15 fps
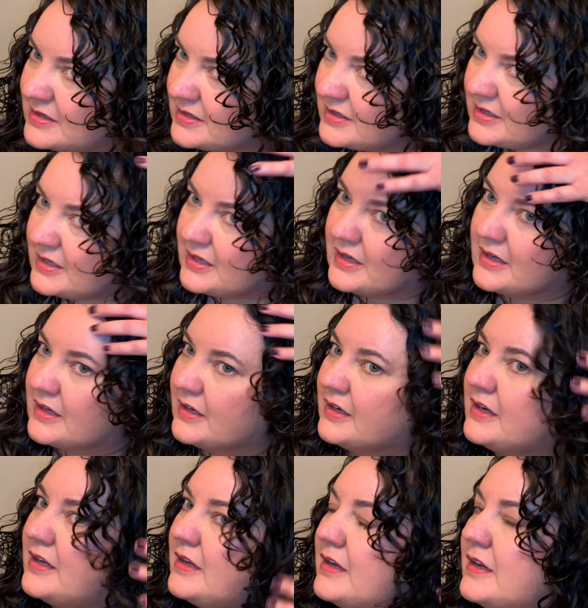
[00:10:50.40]

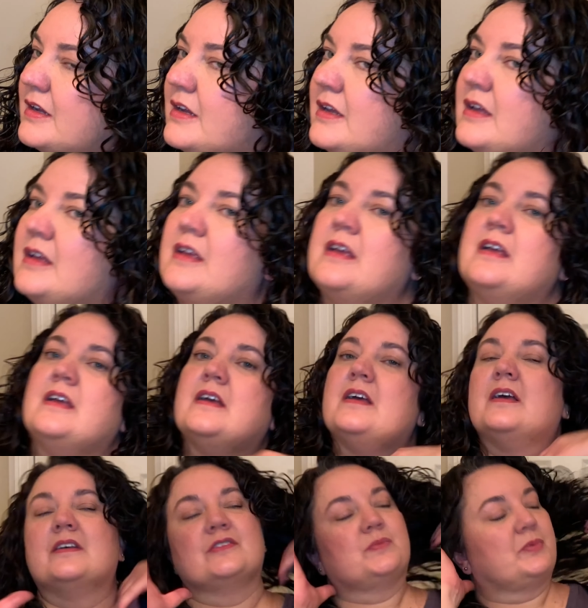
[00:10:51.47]
And
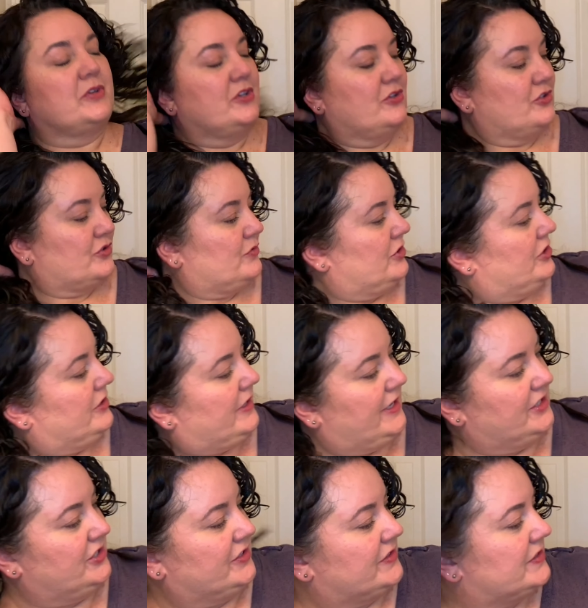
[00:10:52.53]
as per usual, I
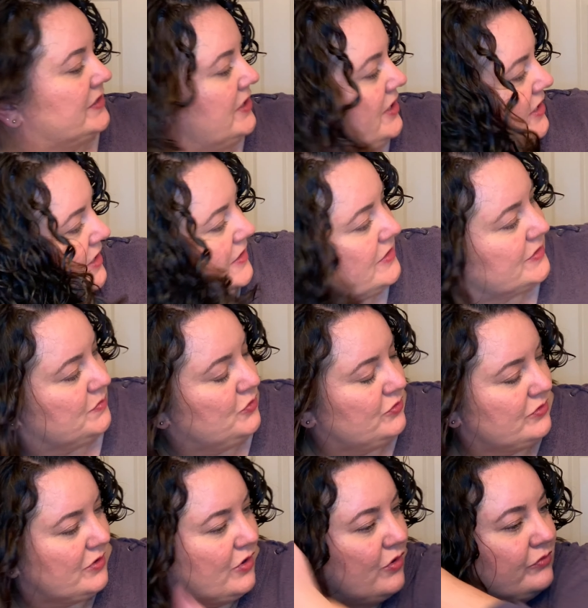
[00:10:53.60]
just smooth
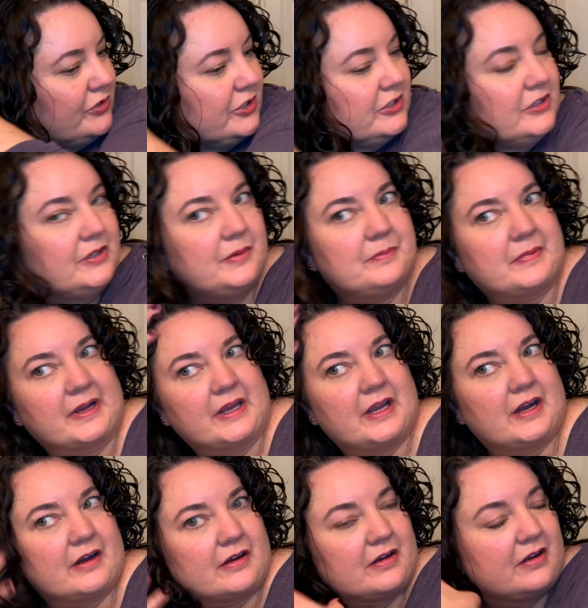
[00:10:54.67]
over my
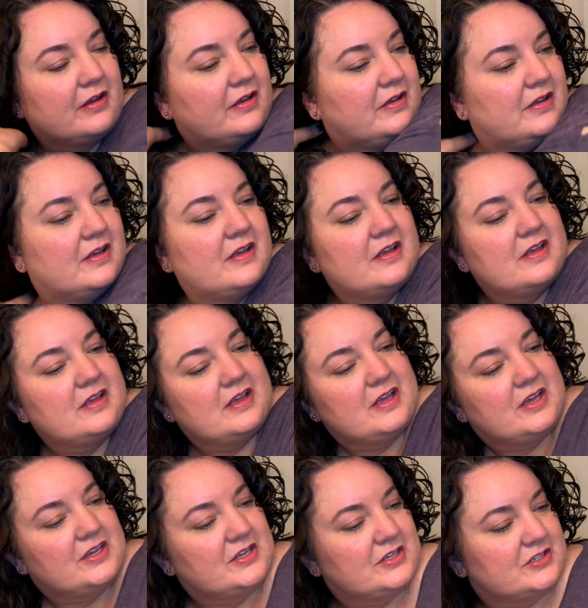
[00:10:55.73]
hair
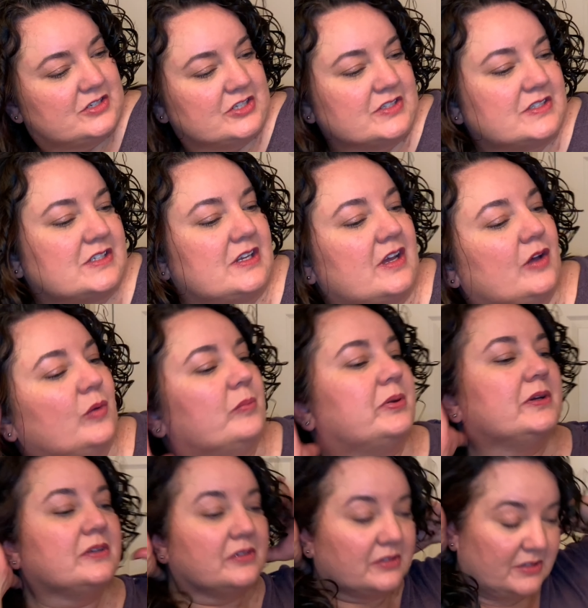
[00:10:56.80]
just to help
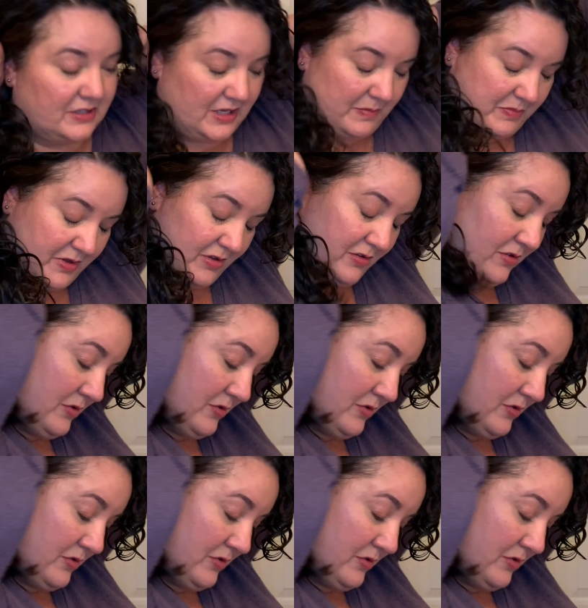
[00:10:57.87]
keep all of